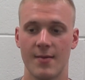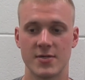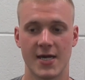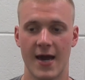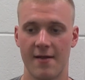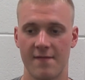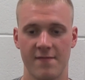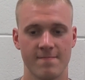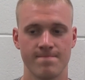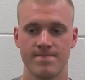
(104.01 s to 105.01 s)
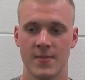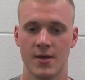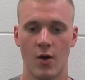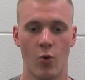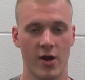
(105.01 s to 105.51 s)
It's kind
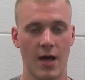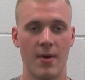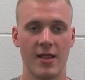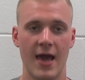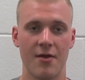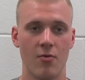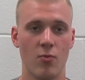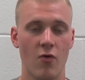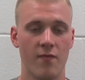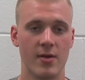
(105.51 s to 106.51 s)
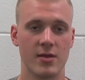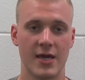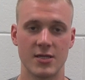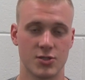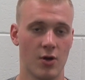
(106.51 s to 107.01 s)
of working on my lateral movement,
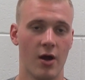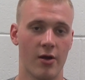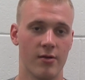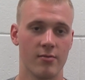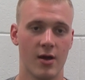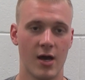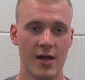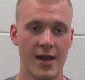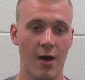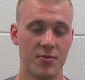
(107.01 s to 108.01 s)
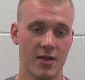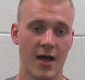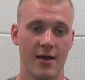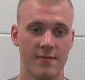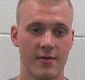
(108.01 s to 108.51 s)
getting stronger. That helps a
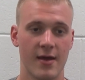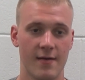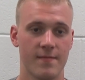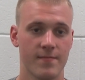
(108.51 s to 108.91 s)
lot, yeah.